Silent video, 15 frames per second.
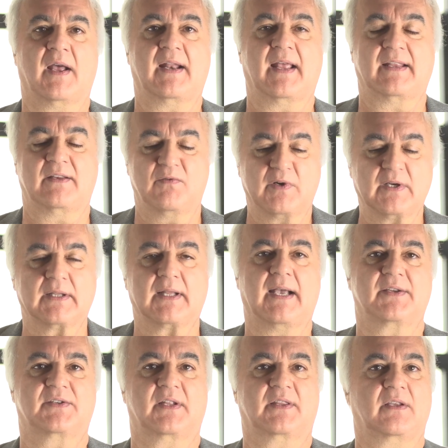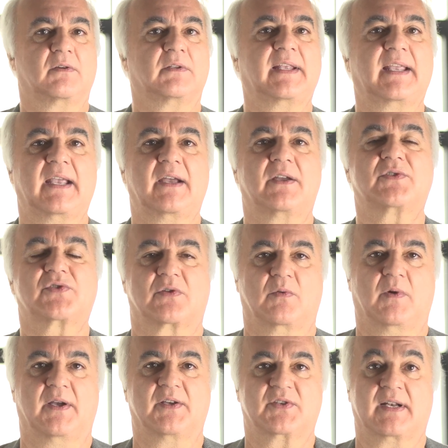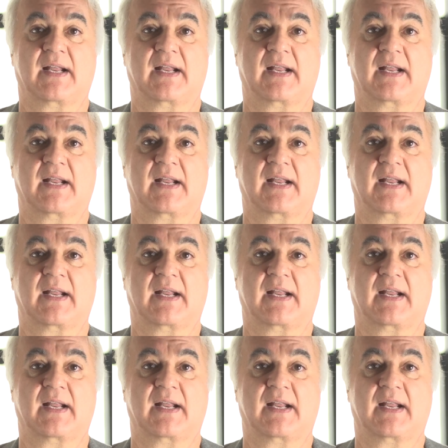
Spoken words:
and I realized that the only answer was,